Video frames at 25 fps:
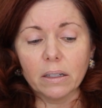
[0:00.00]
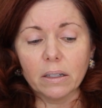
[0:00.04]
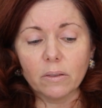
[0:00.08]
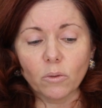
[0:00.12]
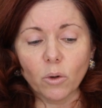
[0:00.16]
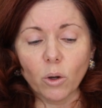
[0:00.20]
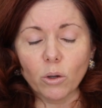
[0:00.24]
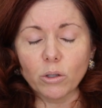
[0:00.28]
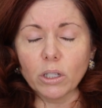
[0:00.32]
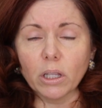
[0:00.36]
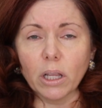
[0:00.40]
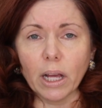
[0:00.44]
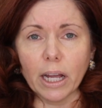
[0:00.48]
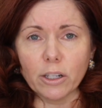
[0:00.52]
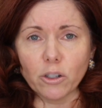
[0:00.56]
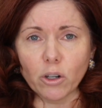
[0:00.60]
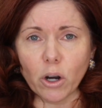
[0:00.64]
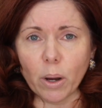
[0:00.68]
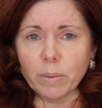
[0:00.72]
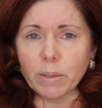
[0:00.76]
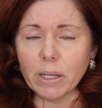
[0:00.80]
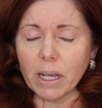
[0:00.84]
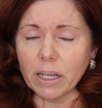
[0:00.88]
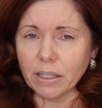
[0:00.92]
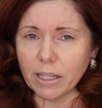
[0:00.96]
Rosy Light
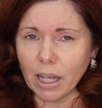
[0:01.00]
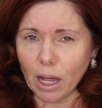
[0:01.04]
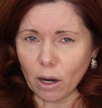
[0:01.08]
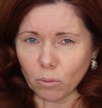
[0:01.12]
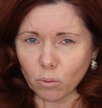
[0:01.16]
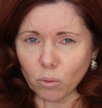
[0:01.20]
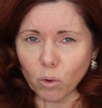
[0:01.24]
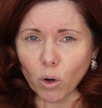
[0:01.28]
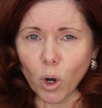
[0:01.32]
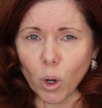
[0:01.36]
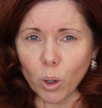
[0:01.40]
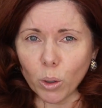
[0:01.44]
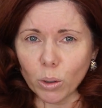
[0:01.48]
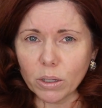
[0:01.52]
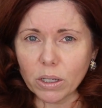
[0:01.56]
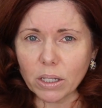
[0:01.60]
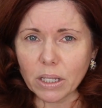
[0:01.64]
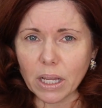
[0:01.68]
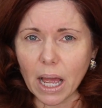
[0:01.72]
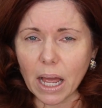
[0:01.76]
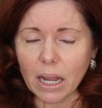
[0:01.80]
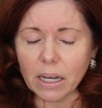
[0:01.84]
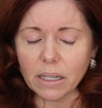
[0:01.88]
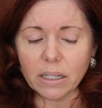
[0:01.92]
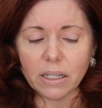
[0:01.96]
Drops has that rose
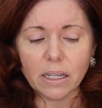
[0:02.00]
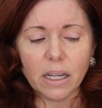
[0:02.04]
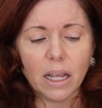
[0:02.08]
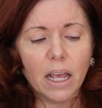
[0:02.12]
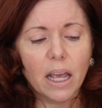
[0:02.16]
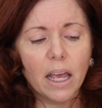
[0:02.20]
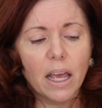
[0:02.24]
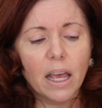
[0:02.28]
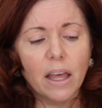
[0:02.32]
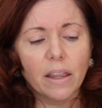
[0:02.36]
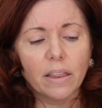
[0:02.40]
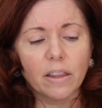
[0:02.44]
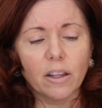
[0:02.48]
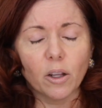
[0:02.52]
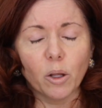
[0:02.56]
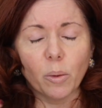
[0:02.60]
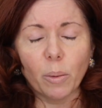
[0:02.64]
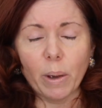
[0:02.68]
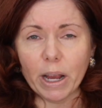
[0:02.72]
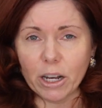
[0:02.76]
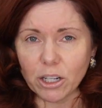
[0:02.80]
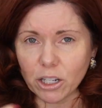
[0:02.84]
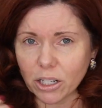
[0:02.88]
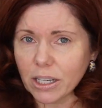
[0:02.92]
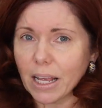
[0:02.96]
scent. The
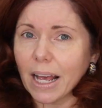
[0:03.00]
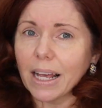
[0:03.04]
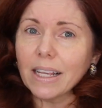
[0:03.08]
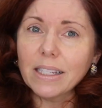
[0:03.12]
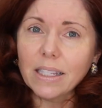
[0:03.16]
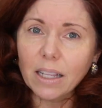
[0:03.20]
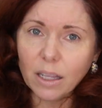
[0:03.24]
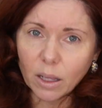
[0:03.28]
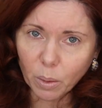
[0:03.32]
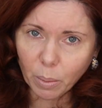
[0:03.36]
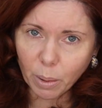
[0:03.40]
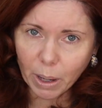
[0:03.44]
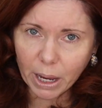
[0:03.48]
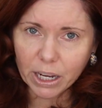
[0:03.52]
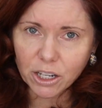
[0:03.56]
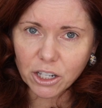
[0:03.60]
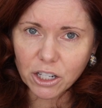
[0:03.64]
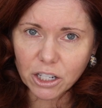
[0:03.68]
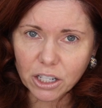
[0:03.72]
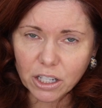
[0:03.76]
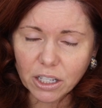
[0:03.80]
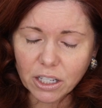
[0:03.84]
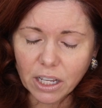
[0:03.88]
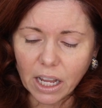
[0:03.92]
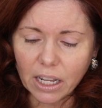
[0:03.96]
LesBeiges has the
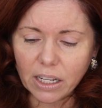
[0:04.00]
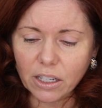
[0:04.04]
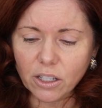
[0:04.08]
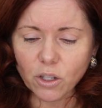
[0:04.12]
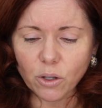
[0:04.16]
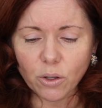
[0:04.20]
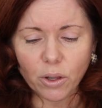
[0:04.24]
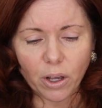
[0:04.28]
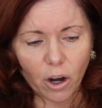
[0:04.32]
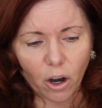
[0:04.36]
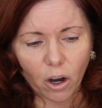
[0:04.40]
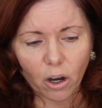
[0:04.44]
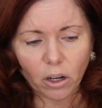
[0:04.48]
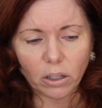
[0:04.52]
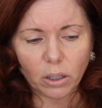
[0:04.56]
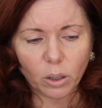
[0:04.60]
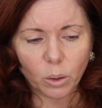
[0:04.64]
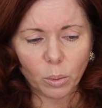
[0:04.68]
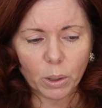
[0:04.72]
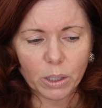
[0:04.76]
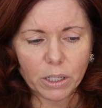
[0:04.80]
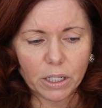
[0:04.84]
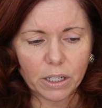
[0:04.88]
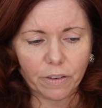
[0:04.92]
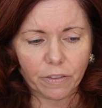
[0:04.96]
LesBeiges scent, so they are a
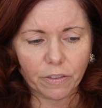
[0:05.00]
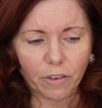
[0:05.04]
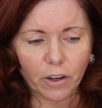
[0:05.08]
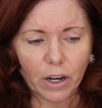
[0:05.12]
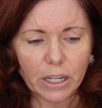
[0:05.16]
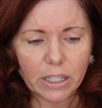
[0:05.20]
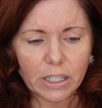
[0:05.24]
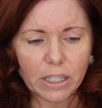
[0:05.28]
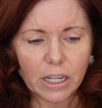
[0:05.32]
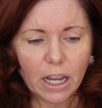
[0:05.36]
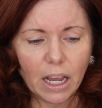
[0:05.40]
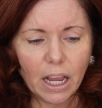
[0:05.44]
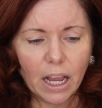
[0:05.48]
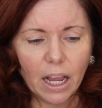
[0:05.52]
little bit different.